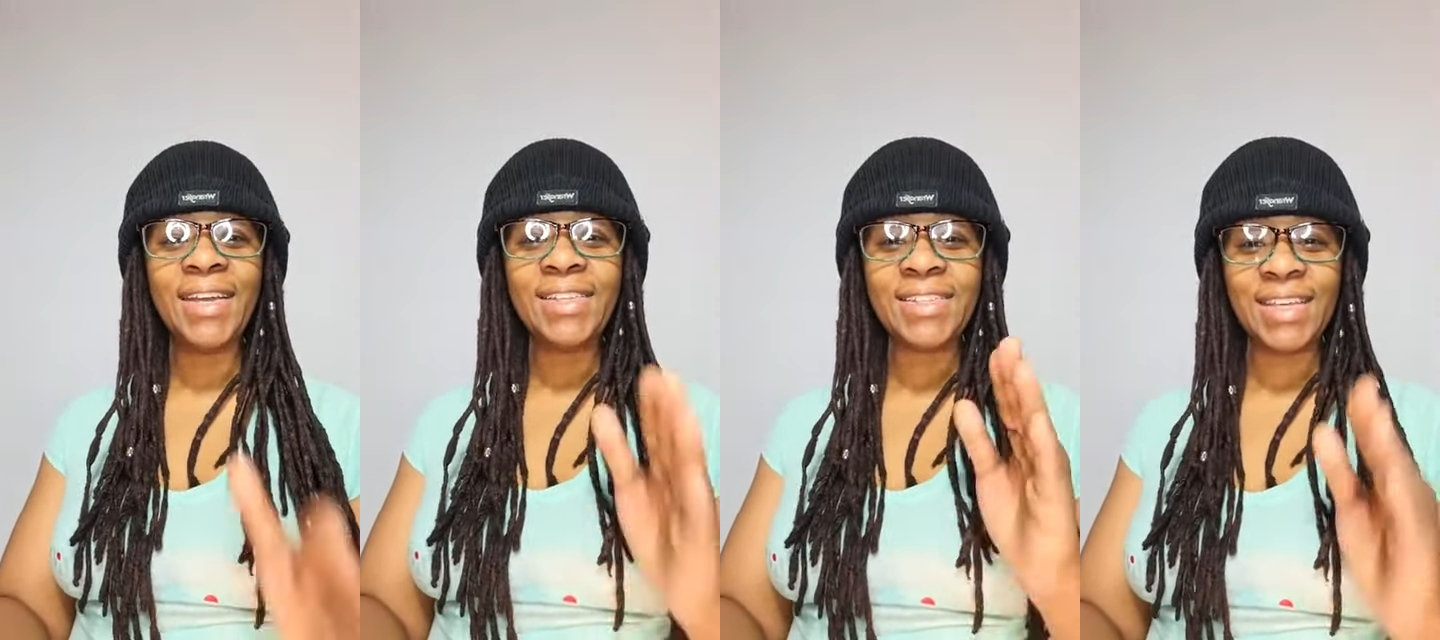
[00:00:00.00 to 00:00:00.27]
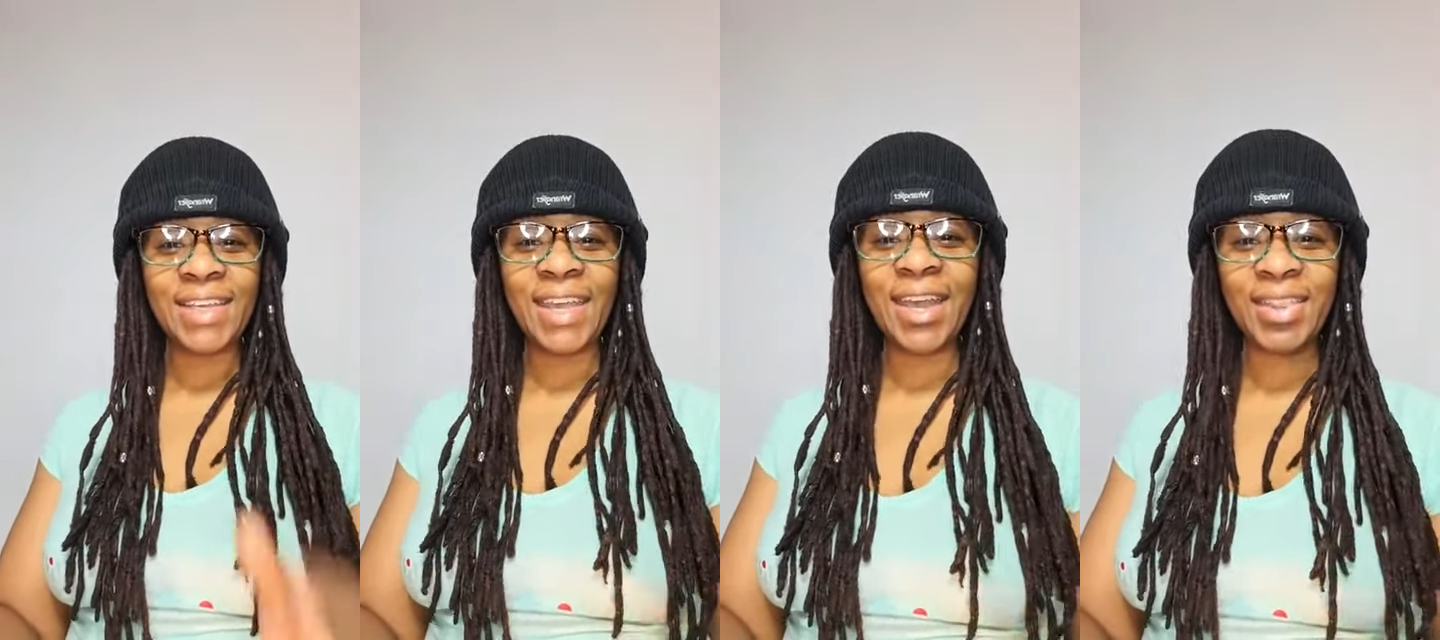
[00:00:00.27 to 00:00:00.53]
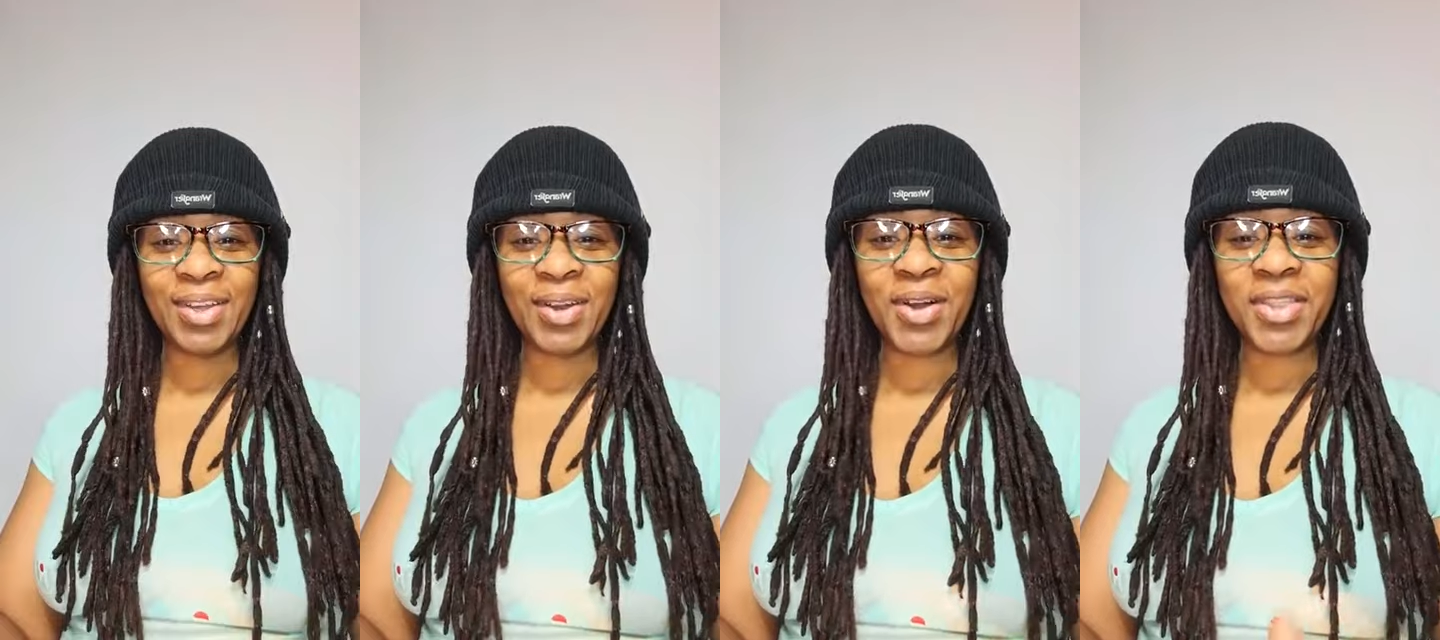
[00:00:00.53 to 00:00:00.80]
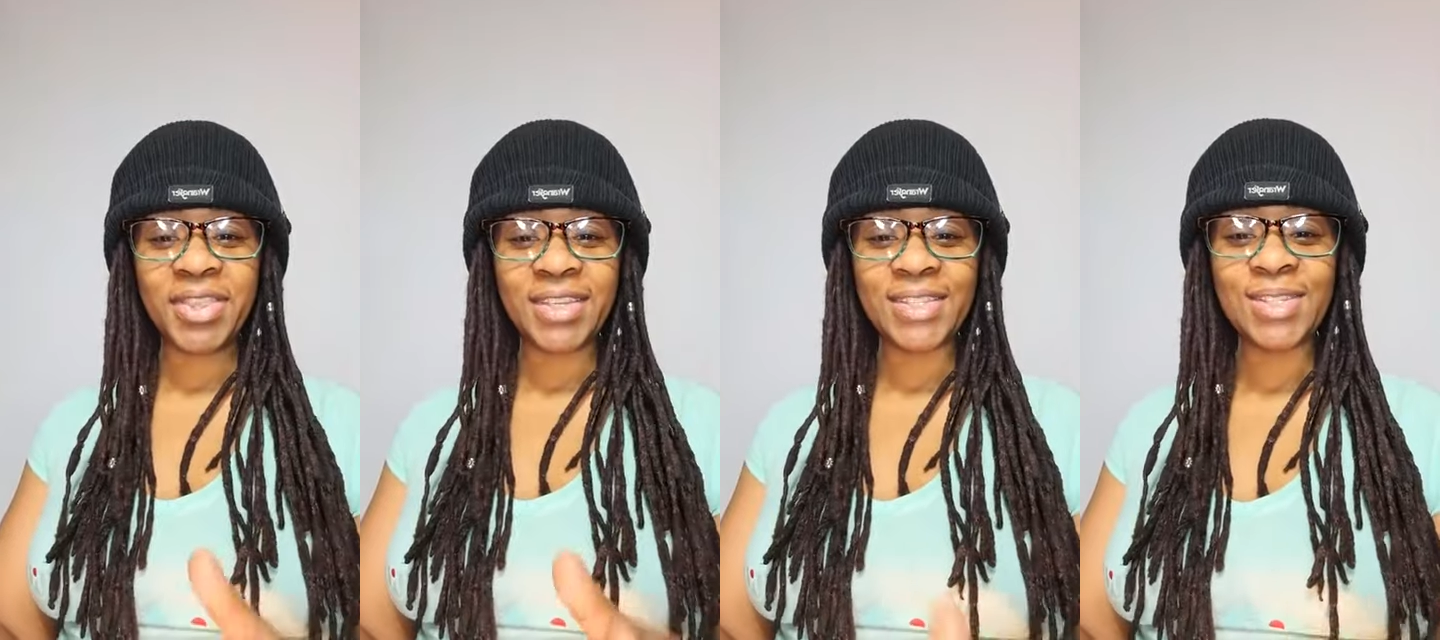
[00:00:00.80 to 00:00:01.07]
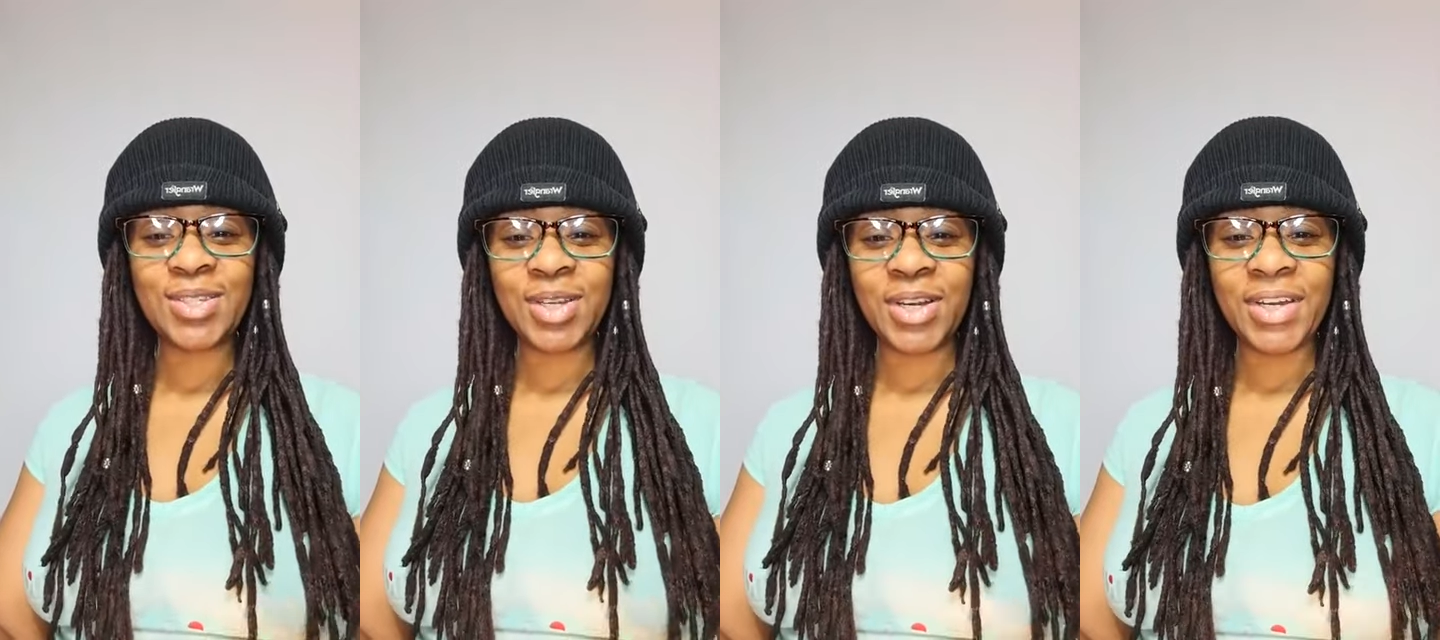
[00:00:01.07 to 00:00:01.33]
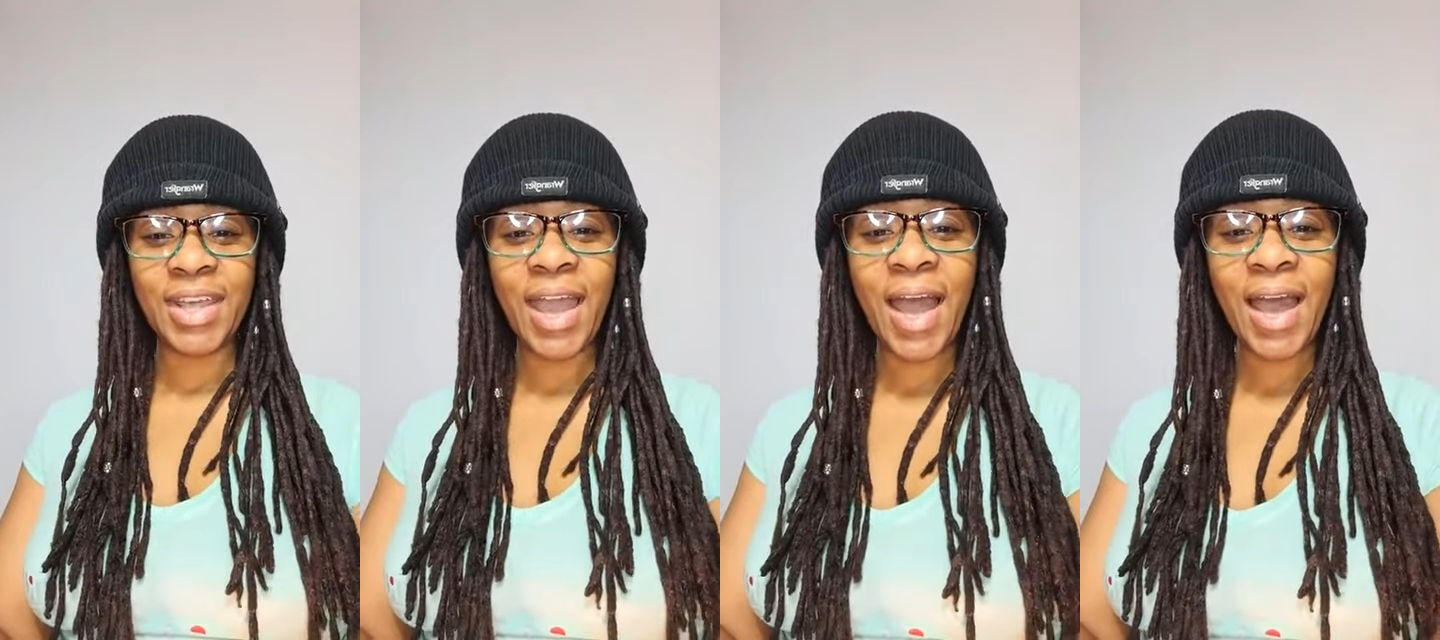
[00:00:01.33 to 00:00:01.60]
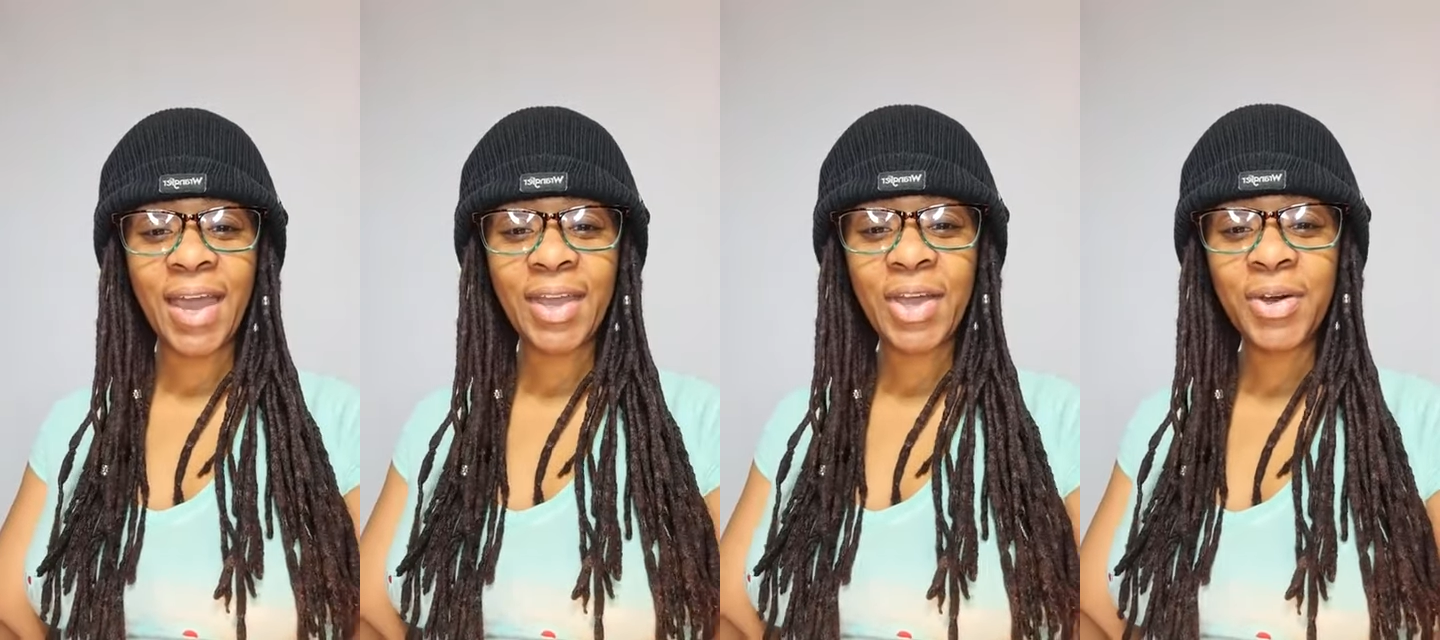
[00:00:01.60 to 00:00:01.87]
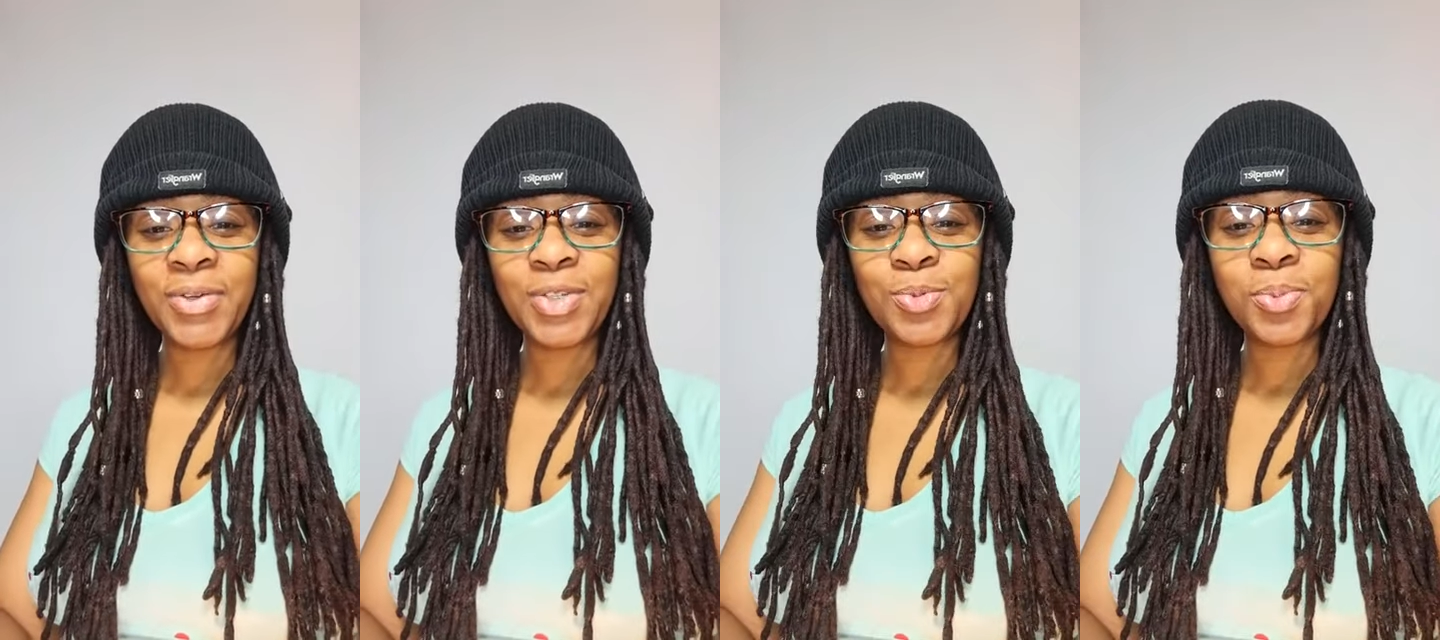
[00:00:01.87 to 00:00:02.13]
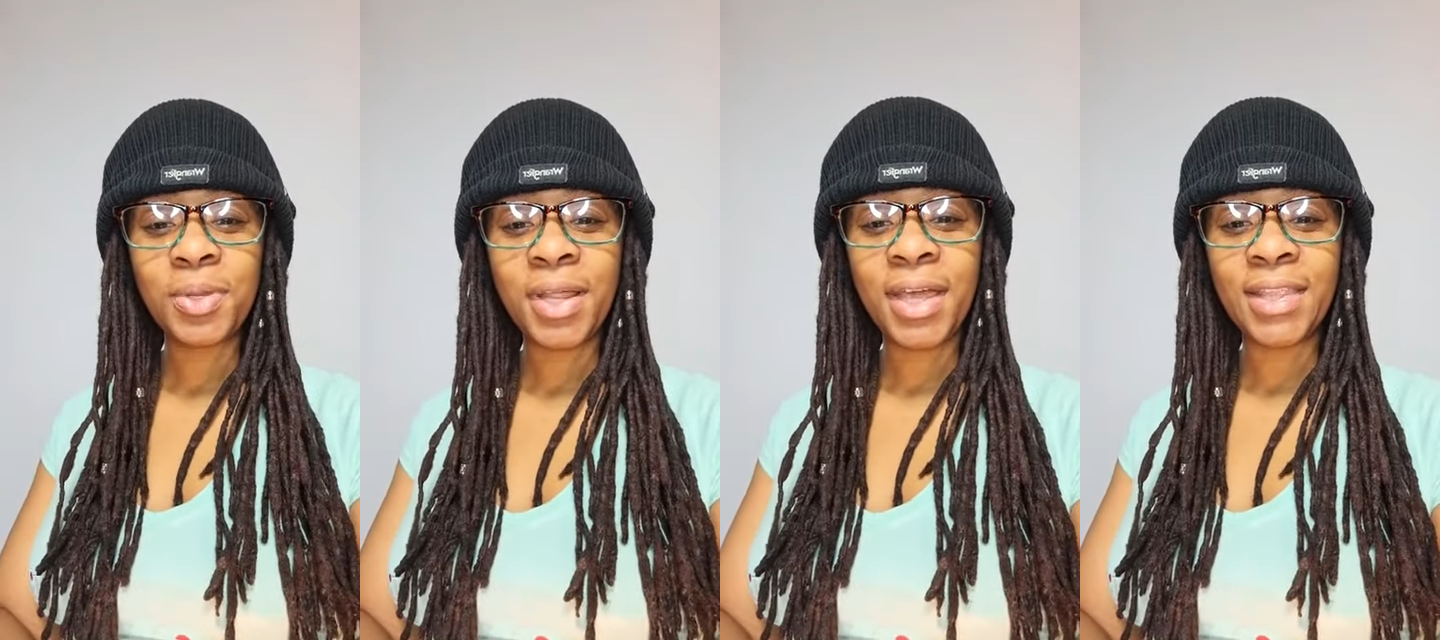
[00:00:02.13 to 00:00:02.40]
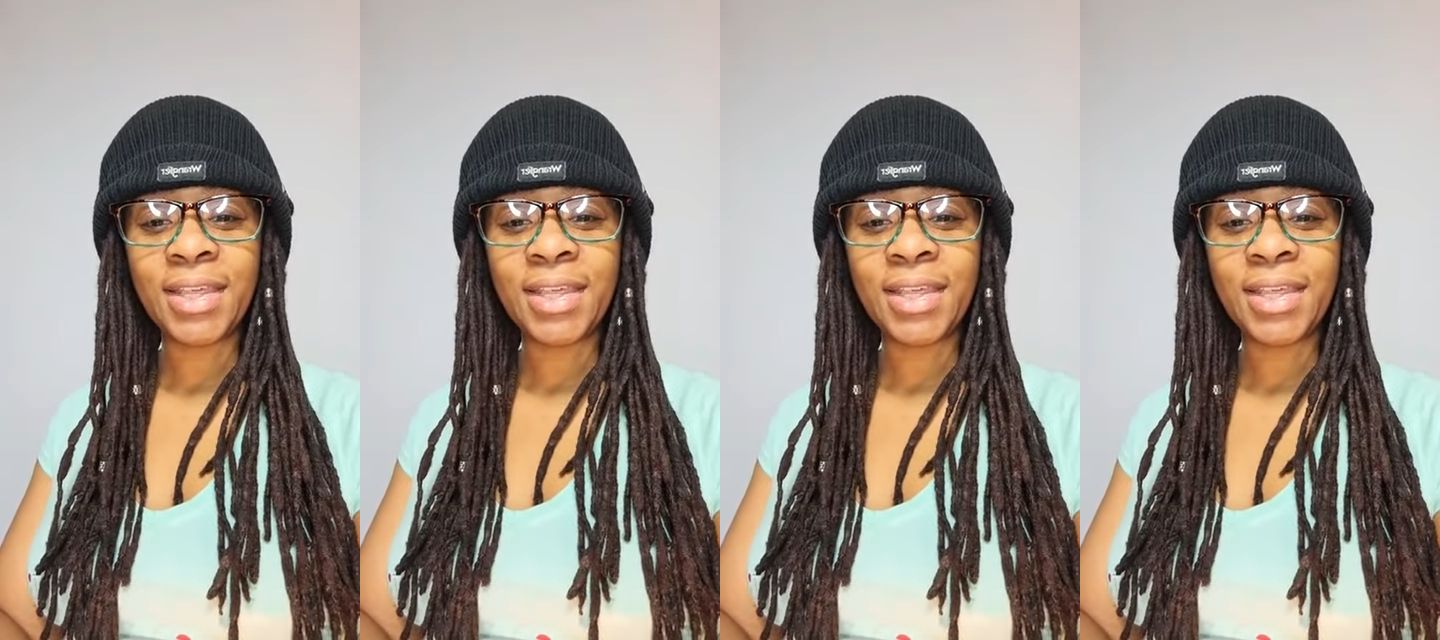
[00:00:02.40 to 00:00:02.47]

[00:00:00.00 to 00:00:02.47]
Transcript: together on this journey. Hi, Coach Play.